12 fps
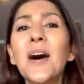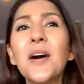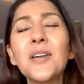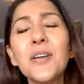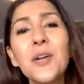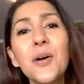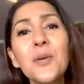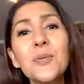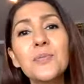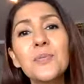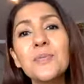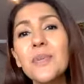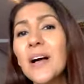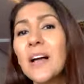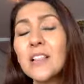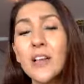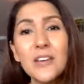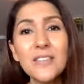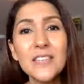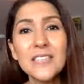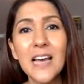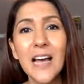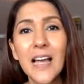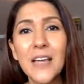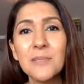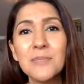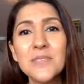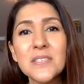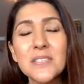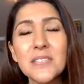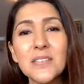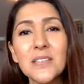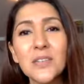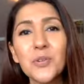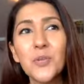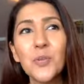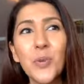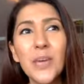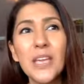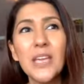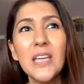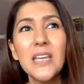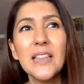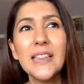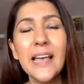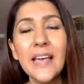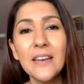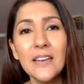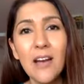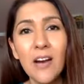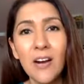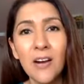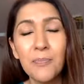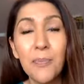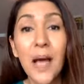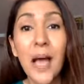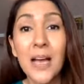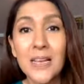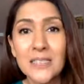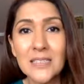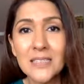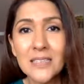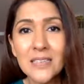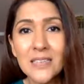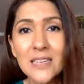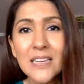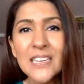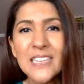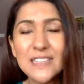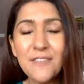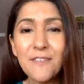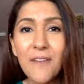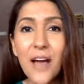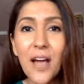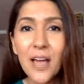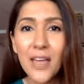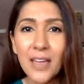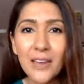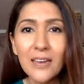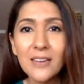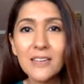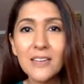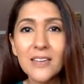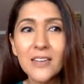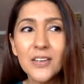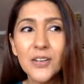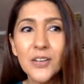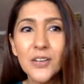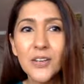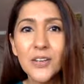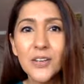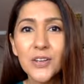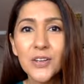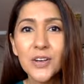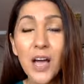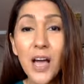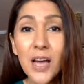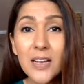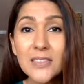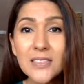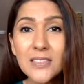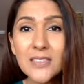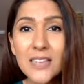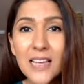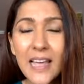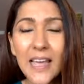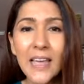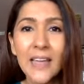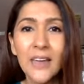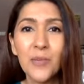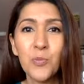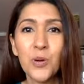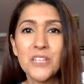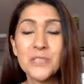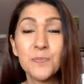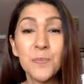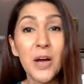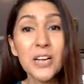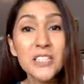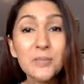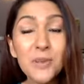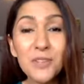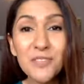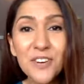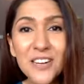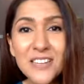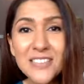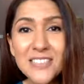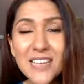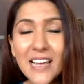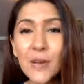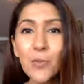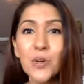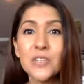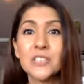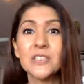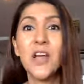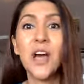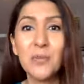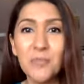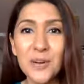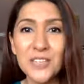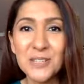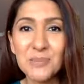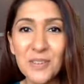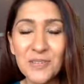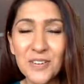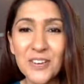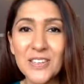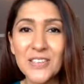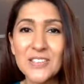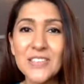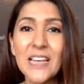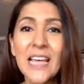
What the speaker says: you know, a lot of the times we let our past define us and what's possible for us and what's not possible for us,